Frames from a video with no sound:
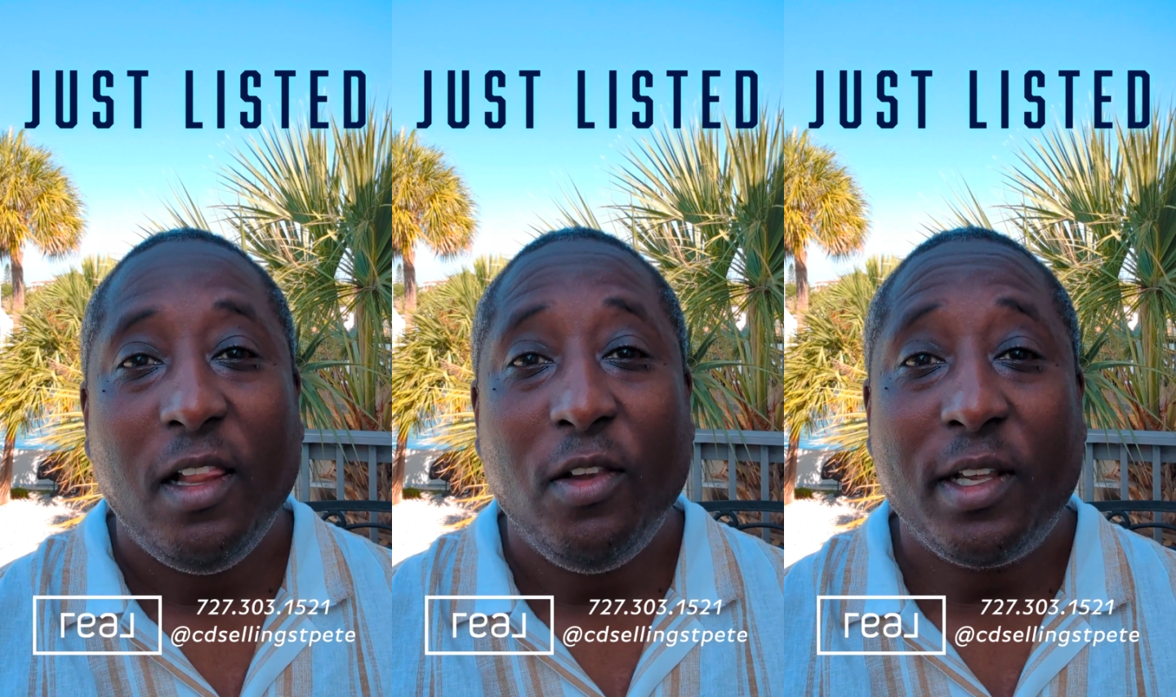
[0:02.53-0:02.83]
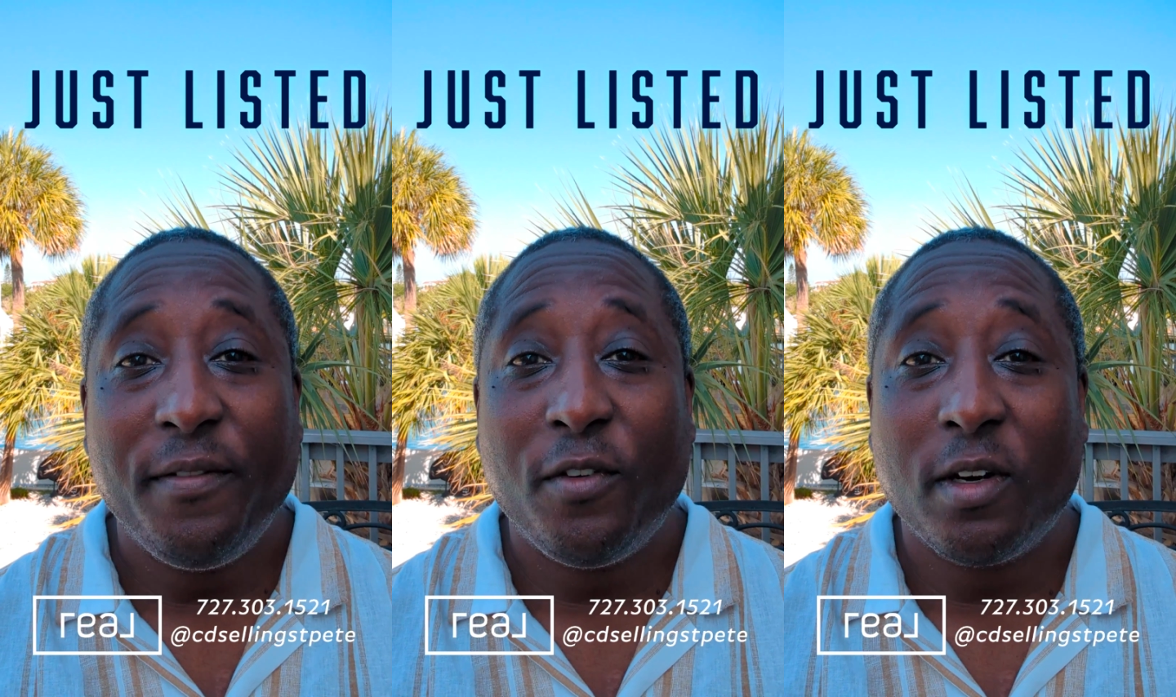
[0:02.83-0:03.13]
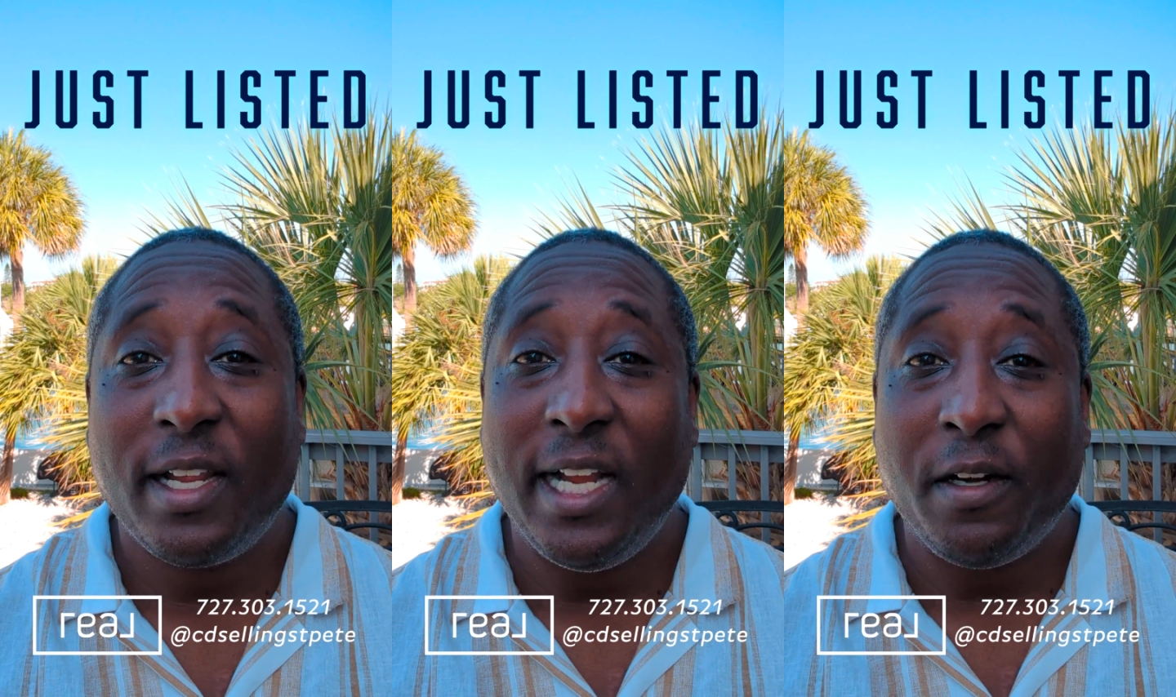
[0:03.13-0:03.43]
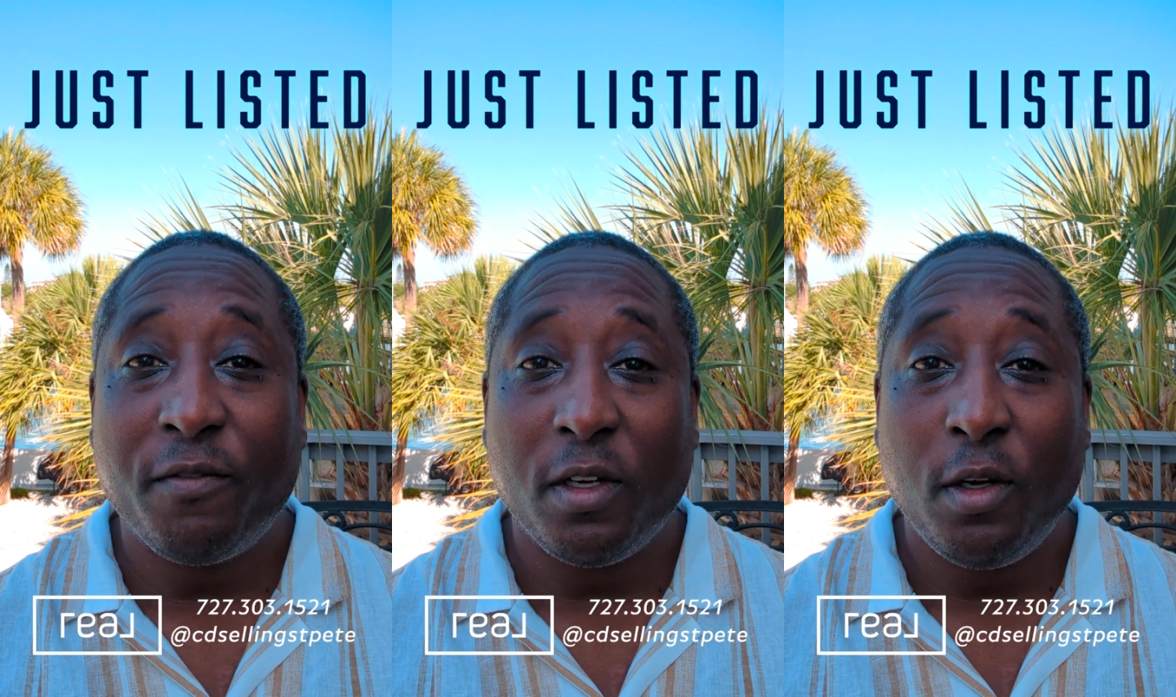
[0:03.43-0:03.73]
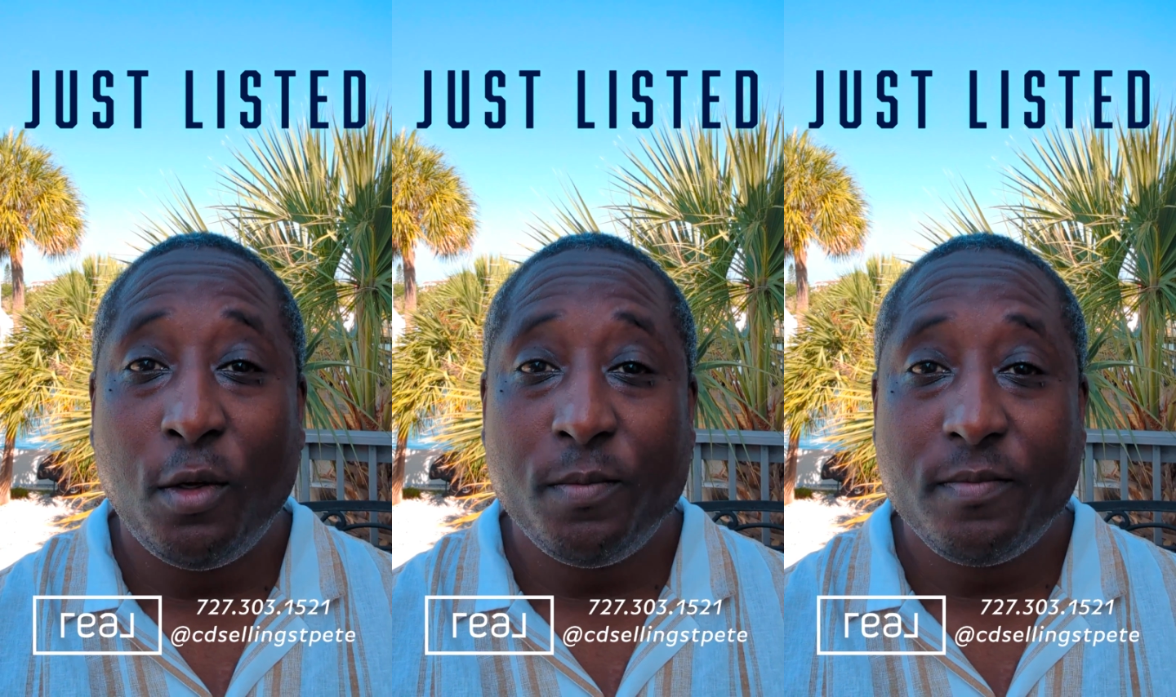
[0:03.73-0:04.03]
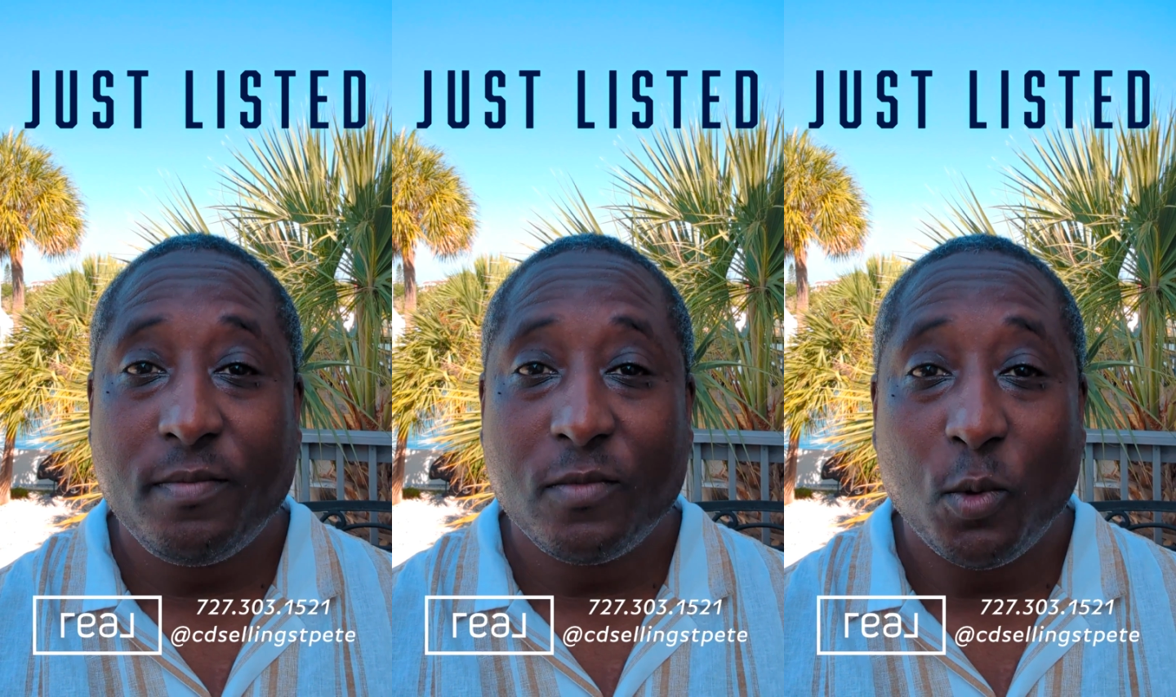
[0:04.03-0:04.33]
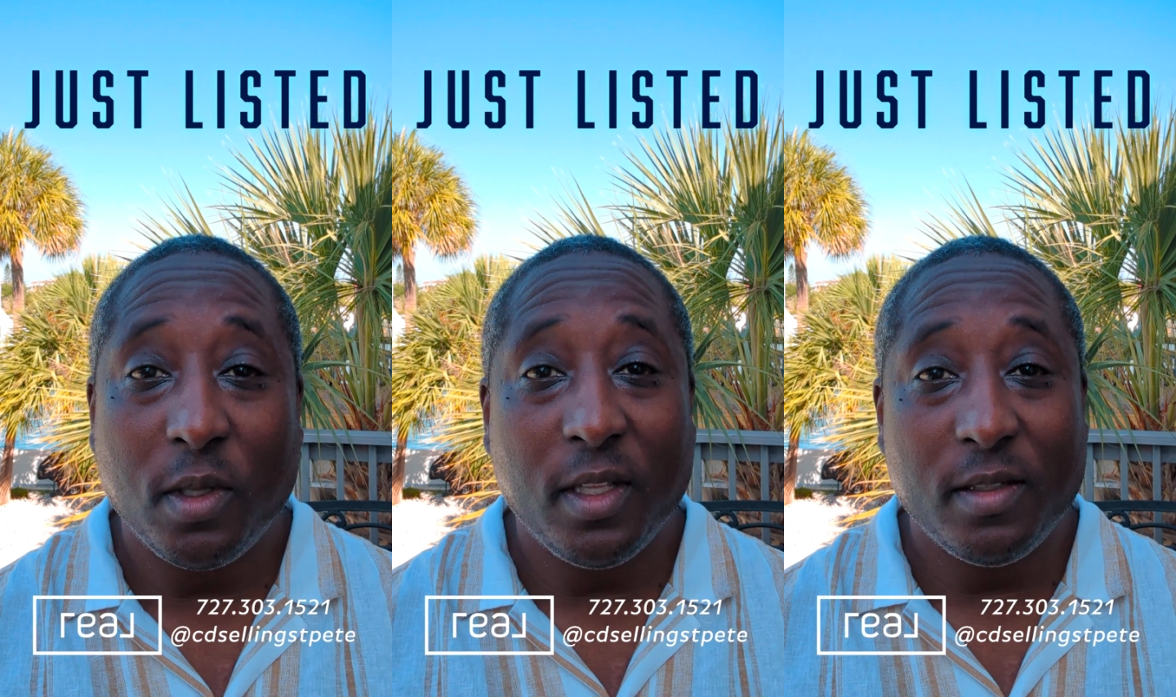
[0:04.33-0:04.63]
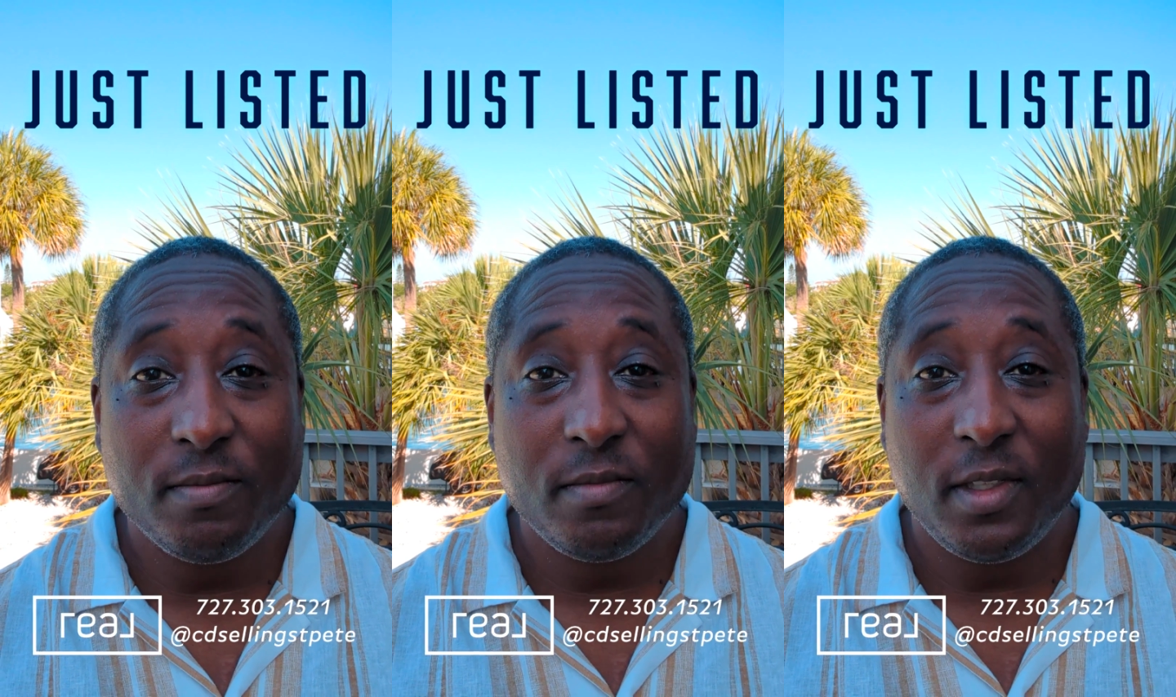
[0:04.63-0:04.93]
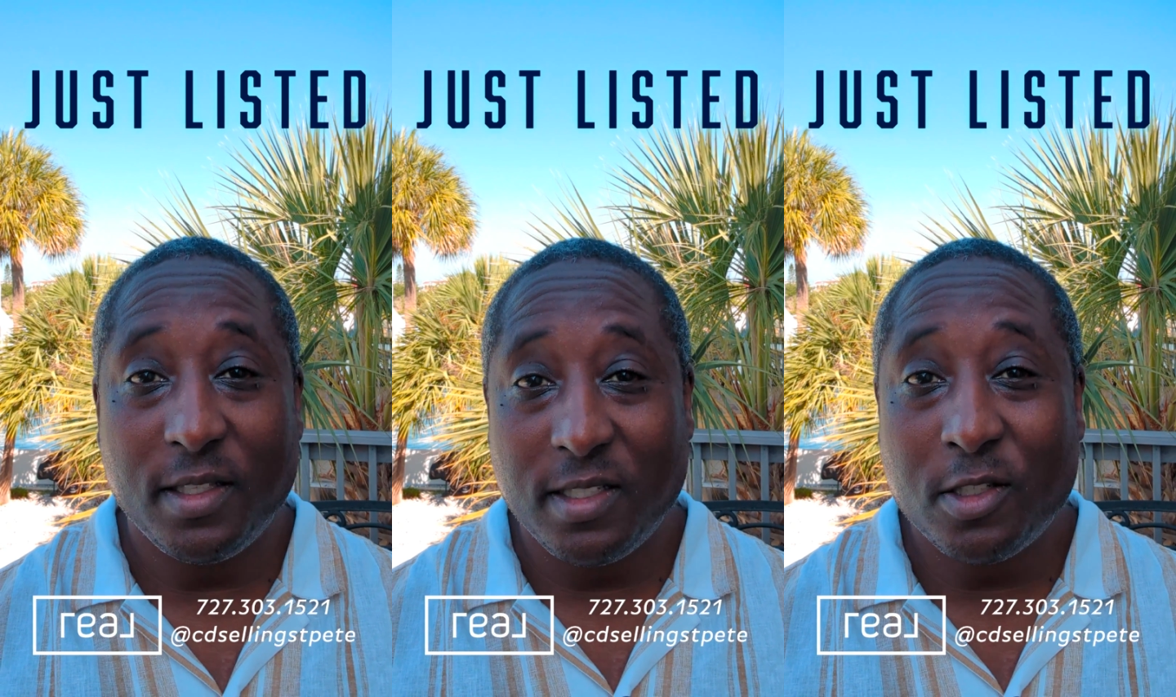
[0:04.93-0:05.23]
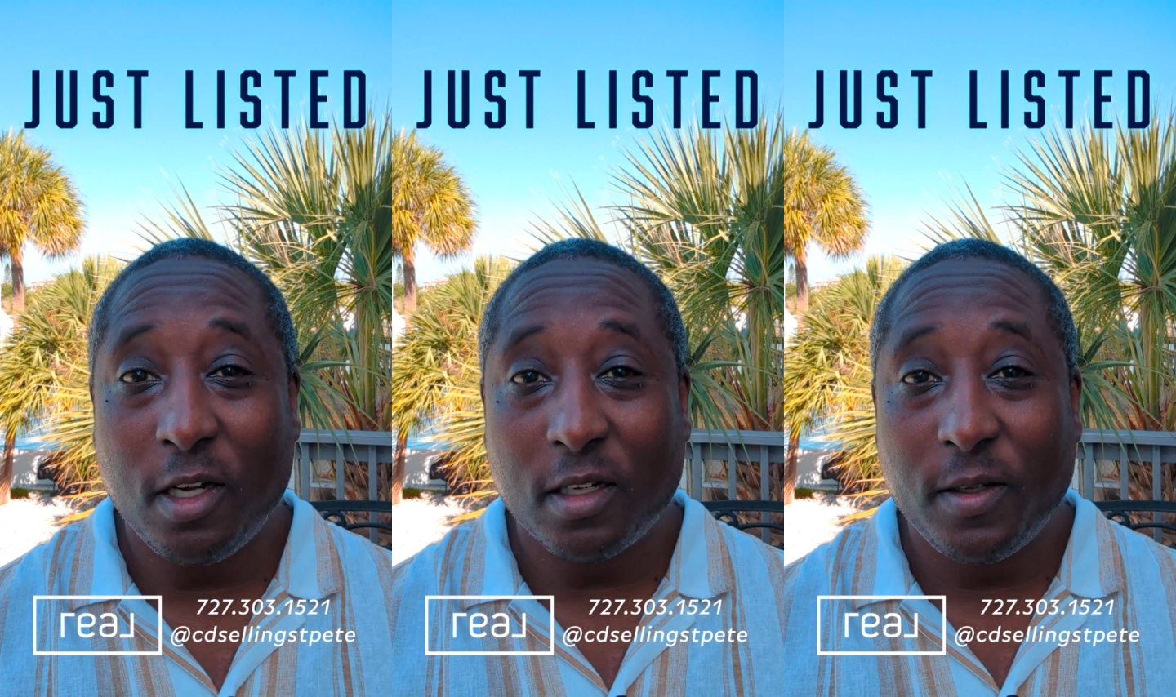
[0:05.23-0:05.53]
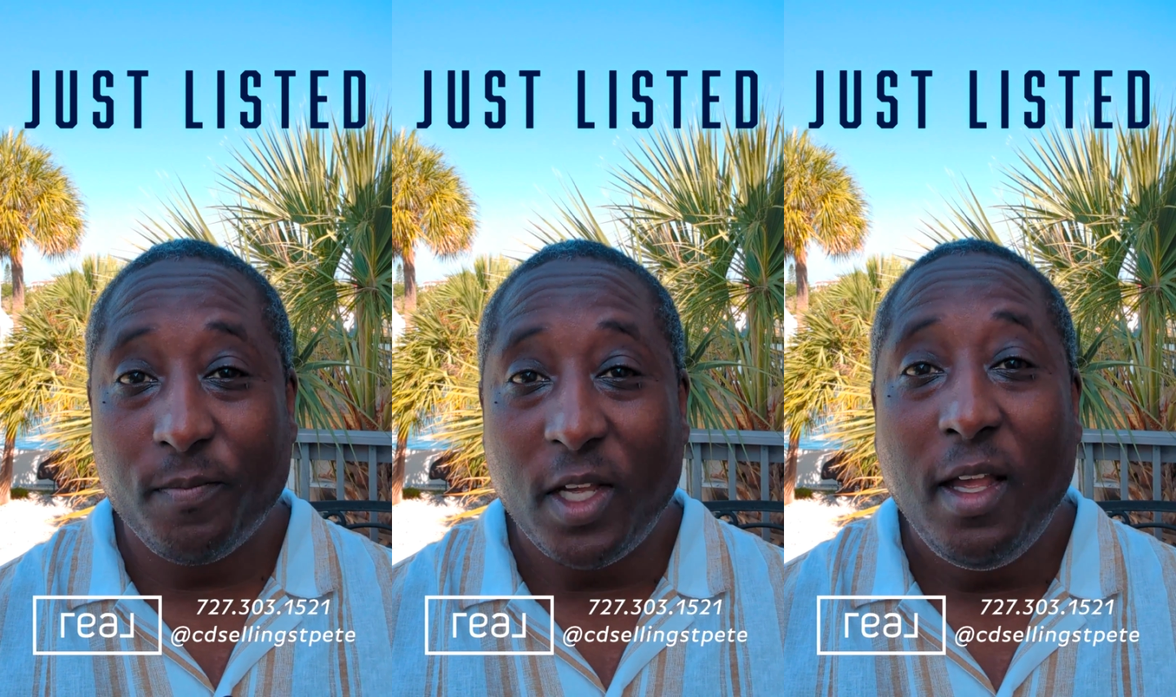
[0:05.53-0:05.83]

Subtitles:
Looking for a canal front home? Well then, let's talk.